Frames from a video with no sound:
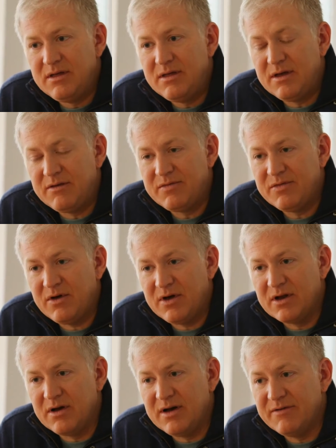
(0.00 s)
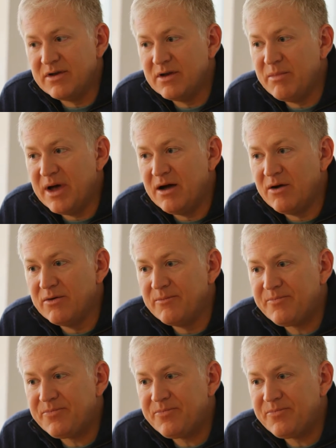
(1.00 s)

I've thought often about